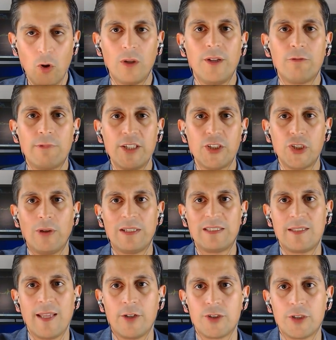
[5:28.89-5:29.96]
the golden
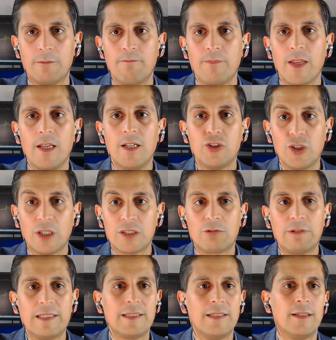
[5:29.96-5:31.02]
ratio extension,
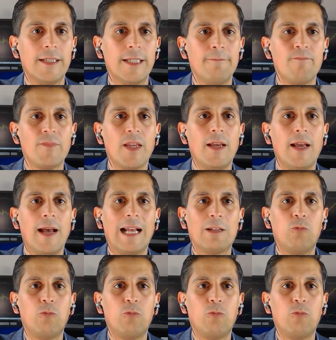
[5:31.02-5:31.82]
just recently